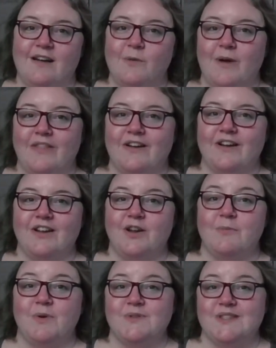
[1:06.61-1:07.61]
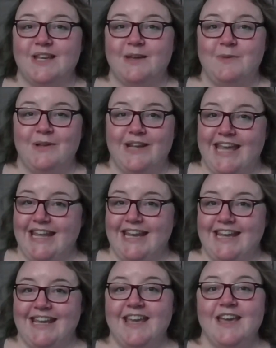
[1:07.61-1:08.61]
on whether you're mostly
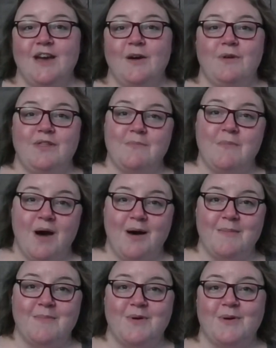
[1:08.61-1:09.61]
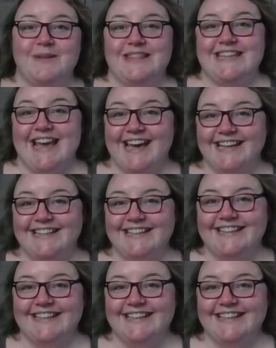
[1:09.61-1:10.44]
communicating with a mom or with a dad,